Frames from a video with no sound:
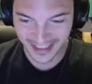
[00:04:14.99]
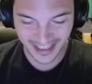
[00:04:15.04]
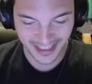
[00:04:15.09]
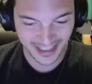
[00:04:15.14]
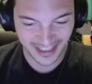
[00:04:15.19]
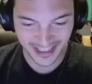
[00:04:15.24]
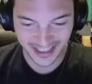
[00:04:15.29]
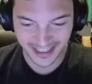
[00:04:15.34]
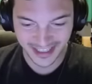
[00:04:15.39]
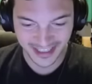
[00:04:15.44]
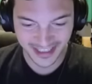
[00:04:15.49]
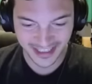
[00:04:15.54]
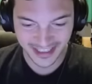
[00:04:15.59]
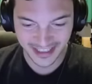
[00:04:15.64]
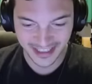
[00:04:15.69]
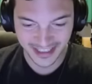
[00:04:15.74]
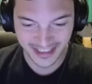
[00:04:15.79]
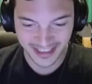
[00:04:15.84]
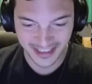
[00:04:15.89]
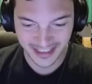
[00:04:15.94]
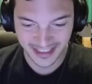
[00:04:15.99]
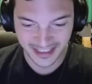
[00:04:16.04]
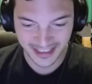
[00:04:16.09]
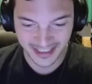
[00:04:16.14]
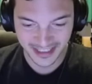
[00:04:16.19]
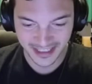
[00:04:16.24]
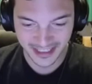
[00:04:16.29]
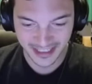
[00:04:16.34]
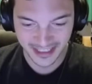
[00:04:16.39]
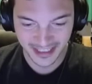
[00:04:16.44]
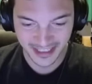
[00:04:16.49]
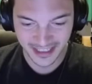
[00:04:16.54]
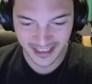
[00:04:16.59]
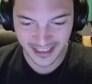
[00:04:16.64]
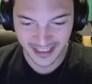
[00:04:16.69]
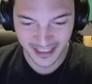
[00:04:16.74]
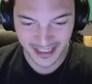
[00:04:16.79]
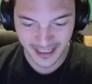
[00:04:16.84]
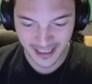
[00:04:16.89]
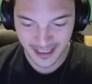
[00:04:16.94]

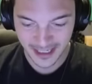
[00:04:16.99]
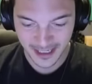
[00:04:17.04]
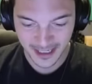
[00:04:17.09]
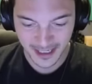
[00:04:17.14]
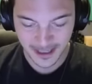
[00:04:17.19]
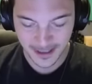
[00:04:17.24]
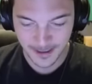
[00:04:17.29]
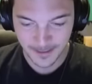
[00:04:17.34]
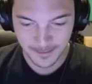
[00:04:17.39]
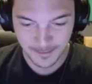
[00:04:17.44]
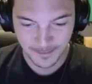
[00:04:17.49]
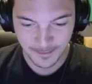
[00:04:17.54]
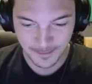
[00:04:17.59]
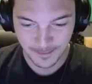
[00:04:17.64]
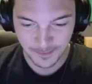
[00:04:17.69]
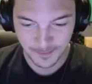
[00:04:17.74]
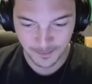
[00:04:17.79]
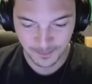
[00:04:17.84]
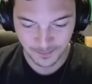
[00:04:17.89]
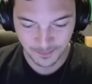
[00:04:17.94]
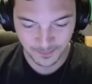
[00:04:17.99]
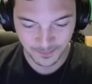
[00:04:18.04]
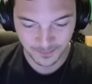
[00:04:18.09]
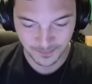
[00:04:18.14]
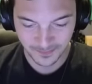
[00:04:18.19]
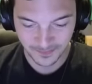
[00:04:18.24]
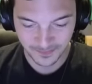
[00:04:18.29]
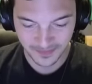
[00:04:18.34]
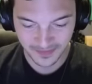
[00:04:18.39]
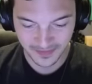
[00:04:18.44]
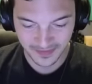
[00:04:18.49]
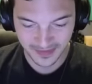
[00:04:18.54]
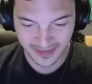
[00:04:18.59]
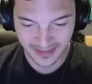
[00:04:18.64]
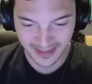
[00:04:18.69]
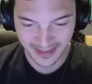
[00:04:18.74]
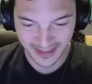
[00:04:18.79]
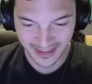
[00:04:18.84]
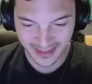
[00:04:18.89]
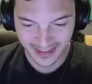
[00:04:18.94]

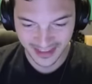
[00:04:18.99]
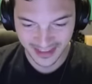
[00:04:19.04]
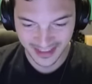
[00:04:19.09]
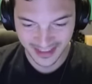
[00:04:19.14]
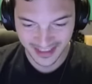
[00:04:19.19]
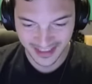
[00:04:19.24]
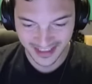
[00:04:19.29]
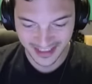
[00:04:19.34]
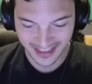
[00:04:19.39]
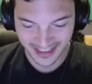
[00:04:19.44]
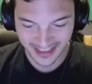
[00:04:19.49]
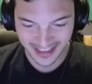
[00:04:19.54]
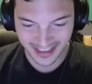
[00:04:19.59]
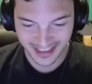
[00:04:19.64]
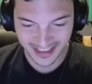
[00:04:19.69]
(not speaking)